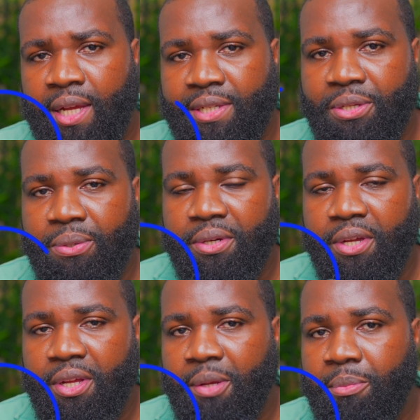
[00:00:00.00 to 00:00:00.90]
How's it going,
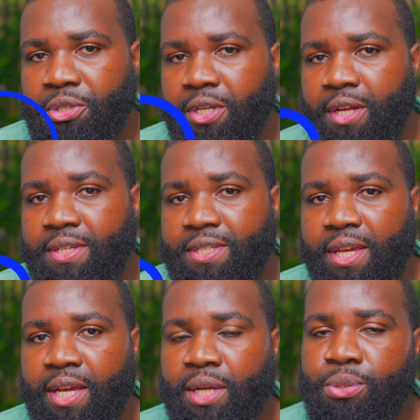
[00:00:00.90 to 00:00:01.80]
y'all? I'm gonna show y'all this
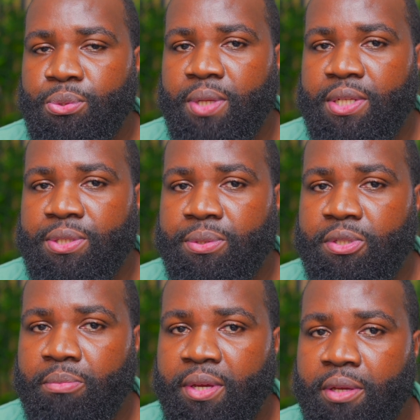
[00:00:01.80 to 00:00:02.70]
AI tool that's going
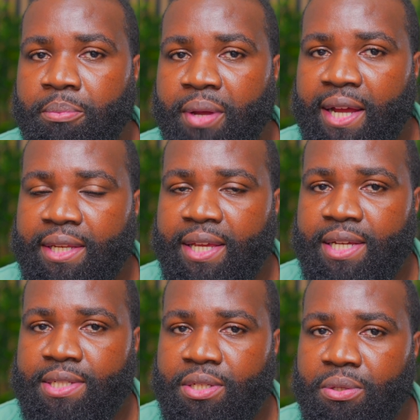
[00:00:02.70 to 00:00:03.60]
to make
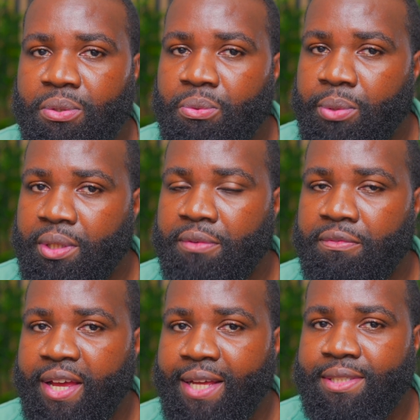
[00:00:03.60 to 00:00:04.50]
podcasting really
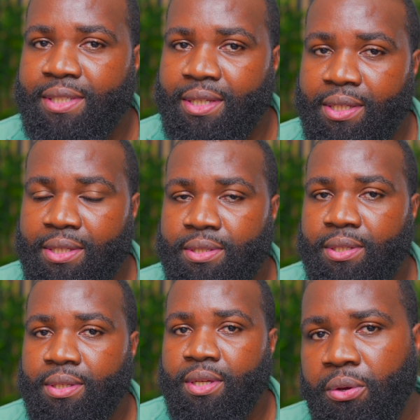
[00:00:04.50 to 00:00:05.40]
fast and easy.